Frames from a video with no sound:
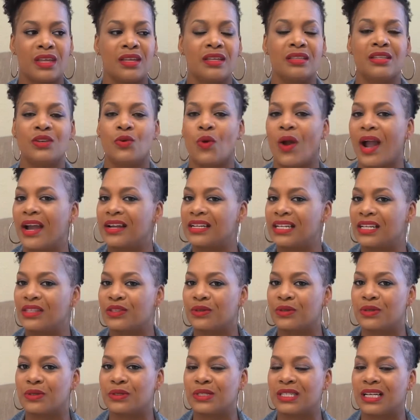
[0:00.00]
Grinding
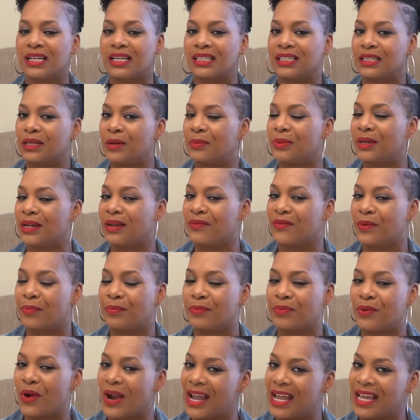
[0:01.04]
through, took a little bit of a
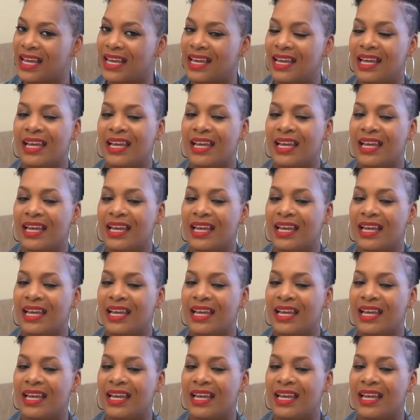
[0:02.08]
break.